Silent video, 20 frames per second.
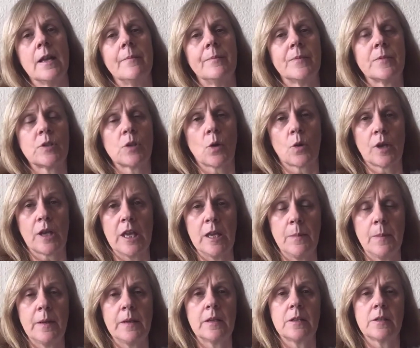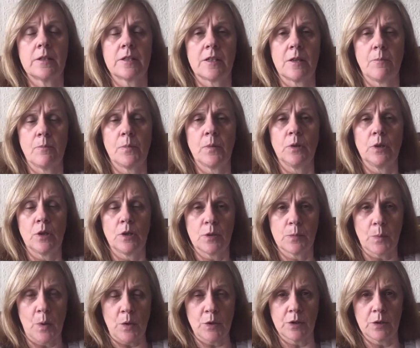So keep it as simple as
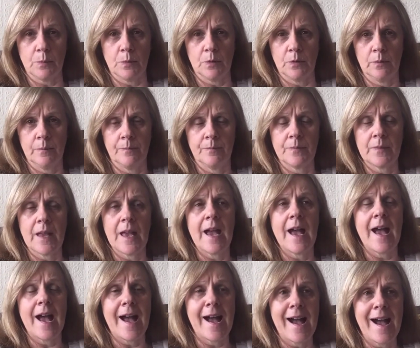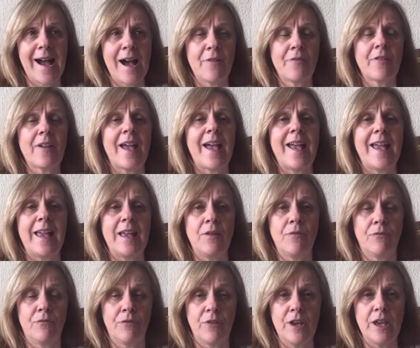possible. Have a
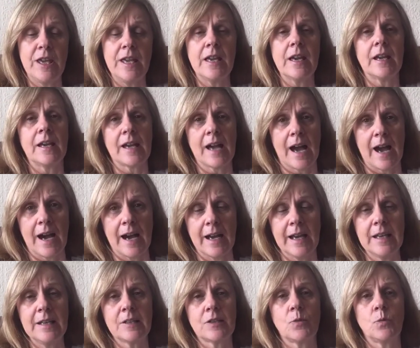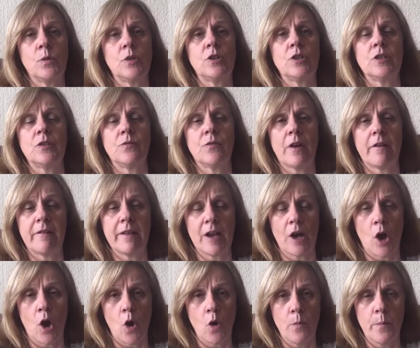fee guide which is very
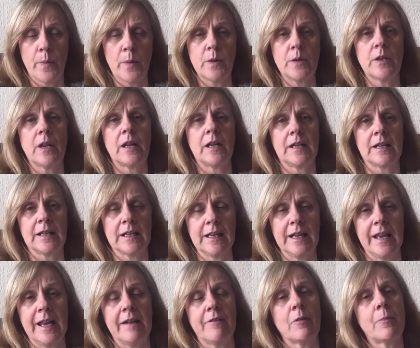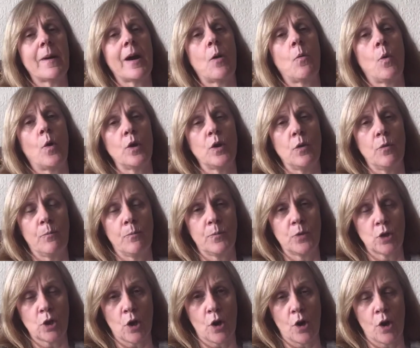open and clear about what you
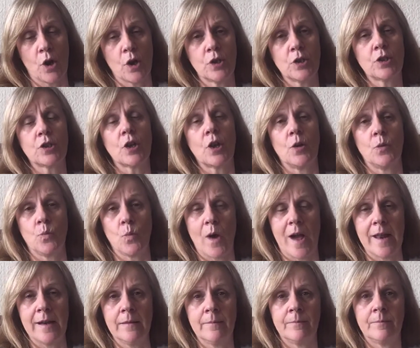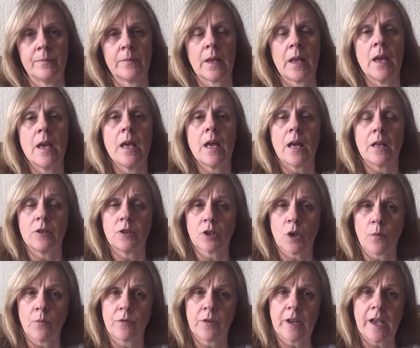charge and when. And
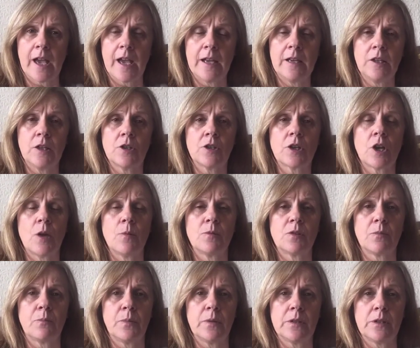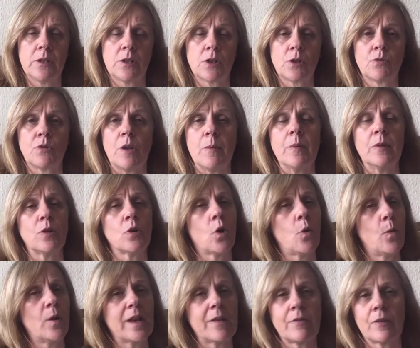don't forget, in your terms of business agreement or
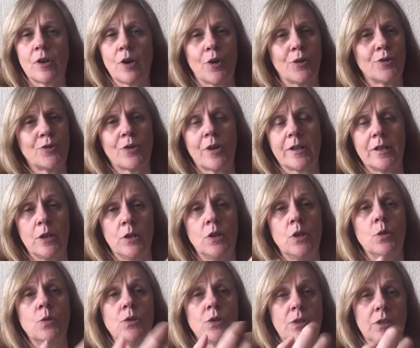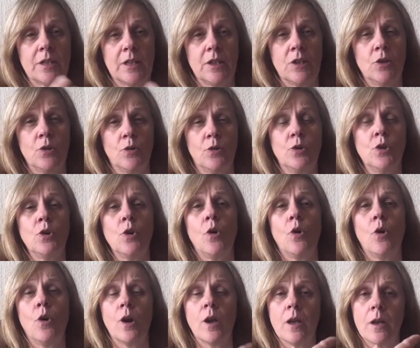whatever contract you use to secure
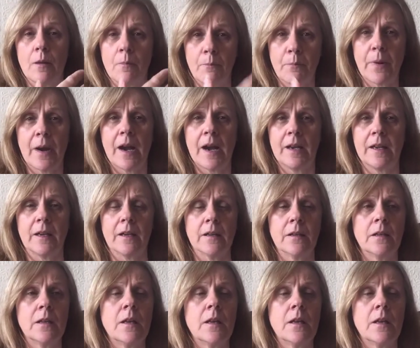your buyer,